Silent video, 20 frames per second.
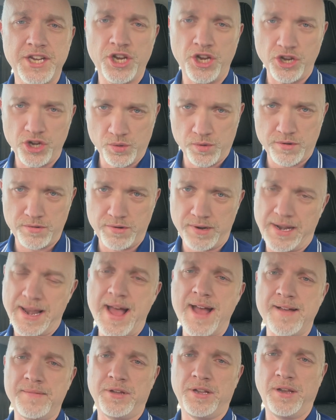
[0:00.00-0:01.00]
you know are
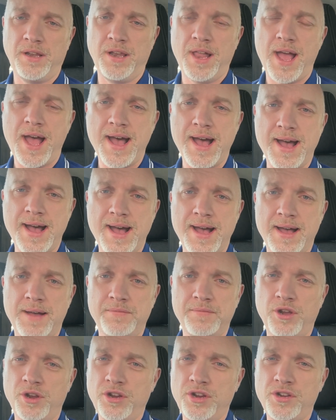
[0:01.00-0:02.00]
reliable,
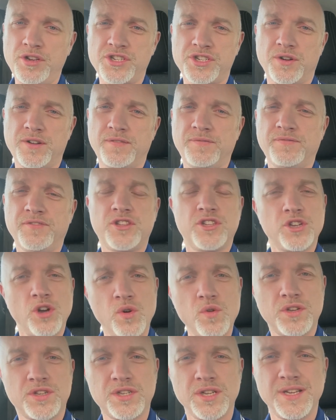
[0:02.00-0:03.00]
who sort of
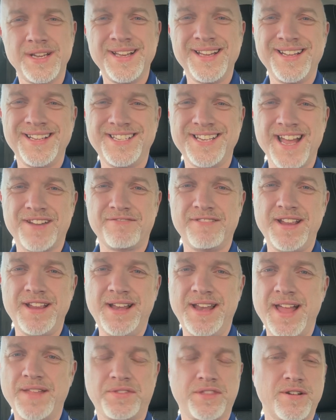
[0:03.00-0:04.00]
don't generally
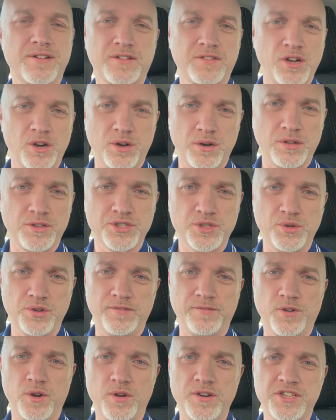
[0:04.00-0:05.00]
let their calls go to
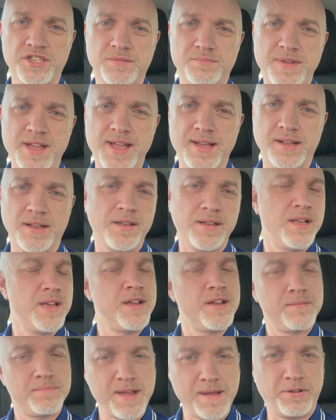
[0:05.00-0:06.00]
voicemail,
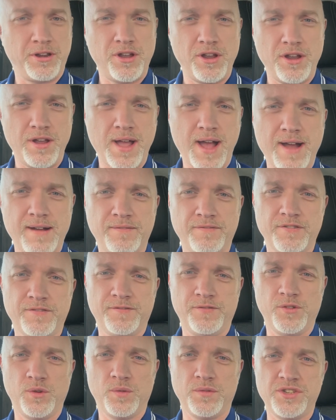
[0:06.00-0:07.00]
people who have their
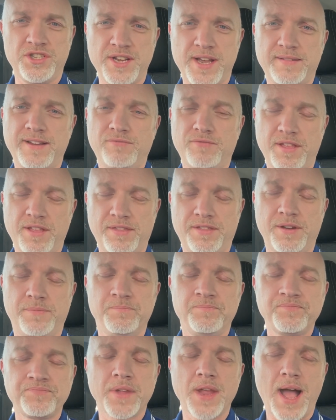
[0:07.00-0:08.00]
phone generally with them,
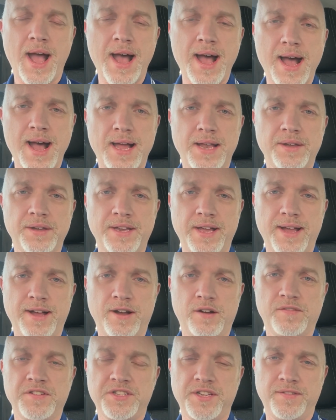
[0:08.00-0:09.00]
and
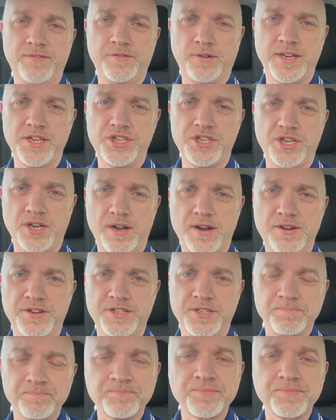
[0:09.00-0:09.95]
obviously fully charged.